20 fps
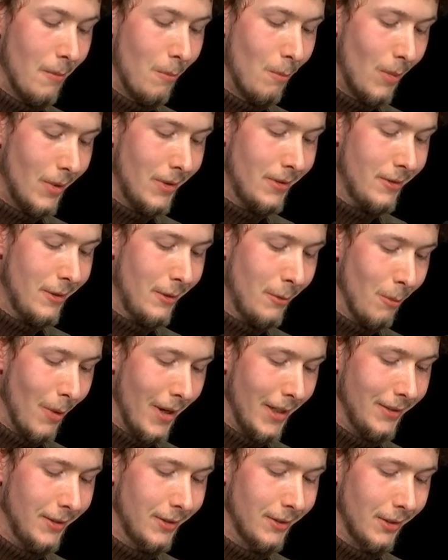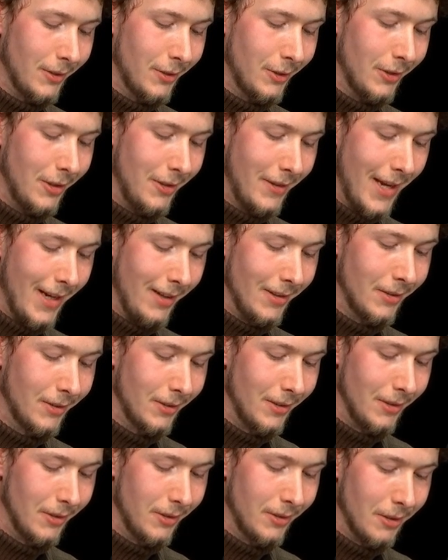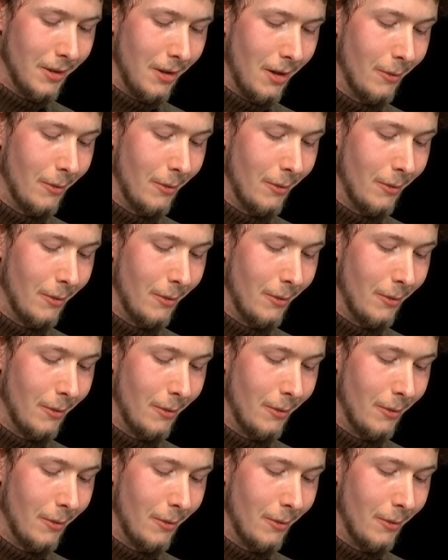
One could write such an analysis